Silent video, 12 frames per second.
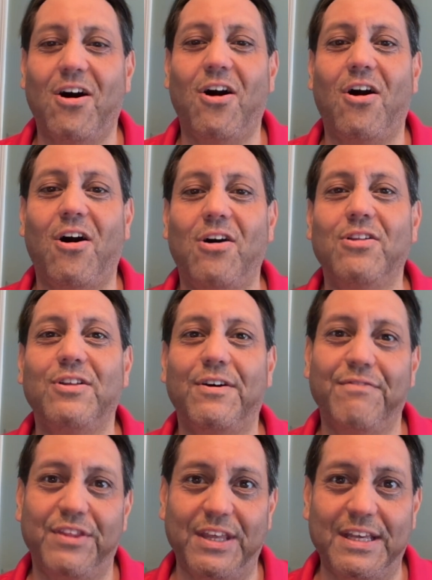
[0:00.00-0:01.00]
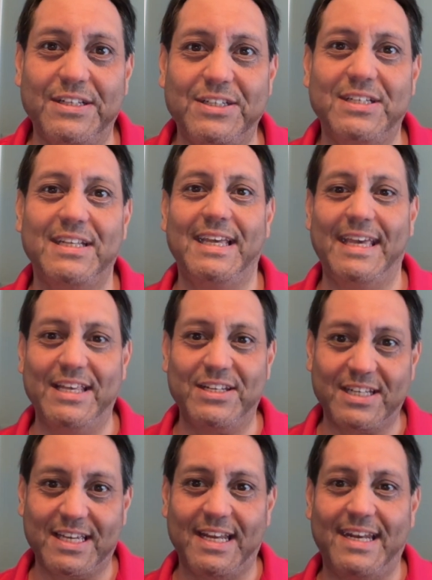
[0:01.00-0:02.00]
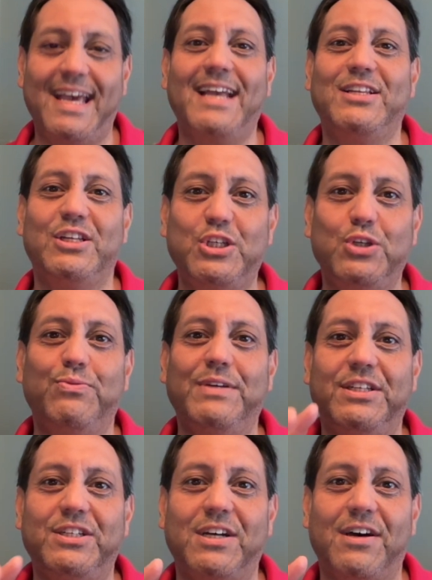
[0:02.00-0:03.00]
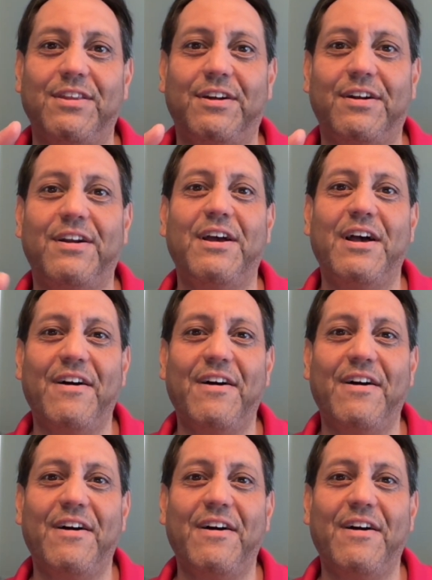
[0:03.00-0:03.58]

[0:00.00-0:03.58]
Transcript: All of this is connected to each other